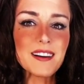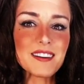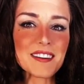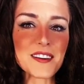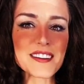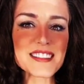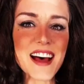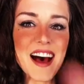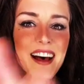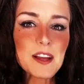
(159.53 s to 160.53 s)
Your
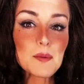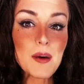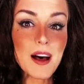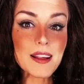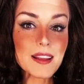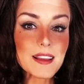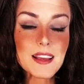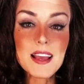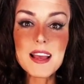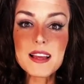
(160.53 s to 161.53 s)
entire body
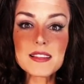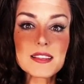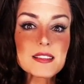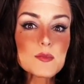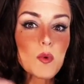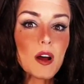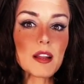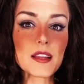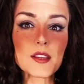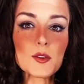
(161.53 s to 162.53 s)
just wanting
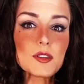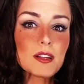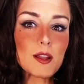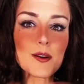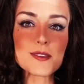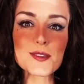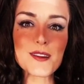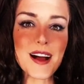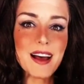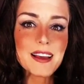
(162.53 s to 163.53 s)
you to close your
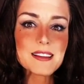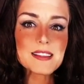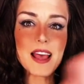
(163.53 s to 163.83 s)
eyes